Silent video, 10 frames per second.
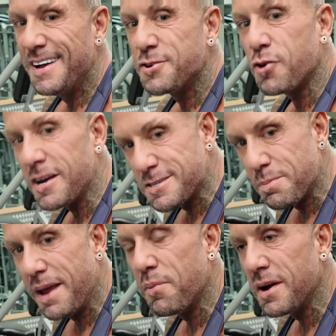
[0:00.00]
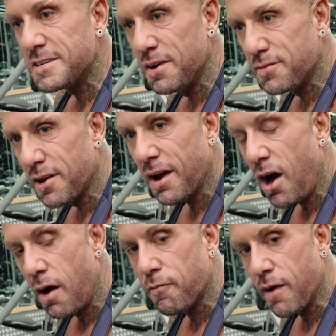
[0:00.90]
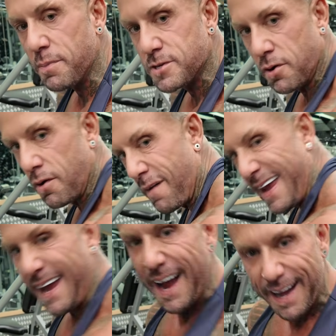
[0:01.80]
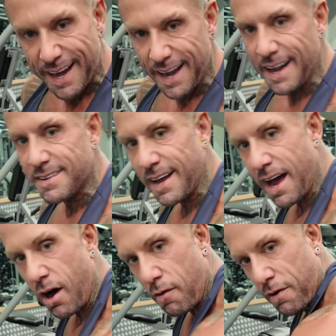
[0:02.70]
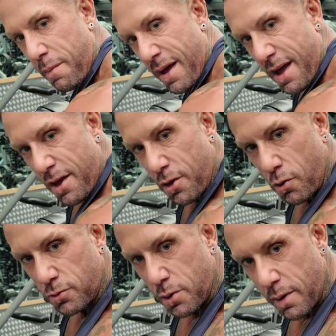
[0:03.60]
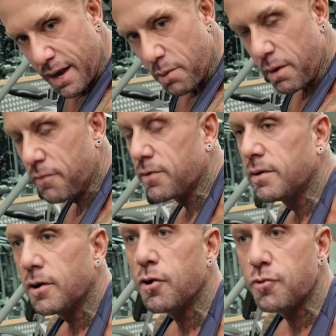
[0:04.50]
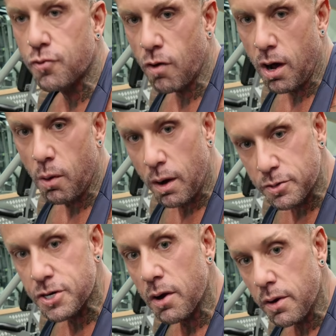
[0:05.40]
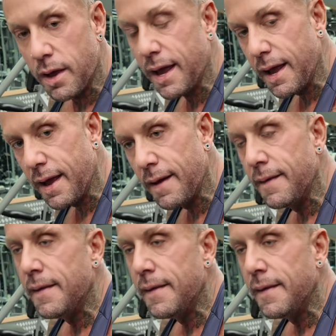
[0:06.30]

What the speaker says: Trust me, once you've took half reps, you're not yanking it to get a half rep. You're doing it with control. I'll show you here.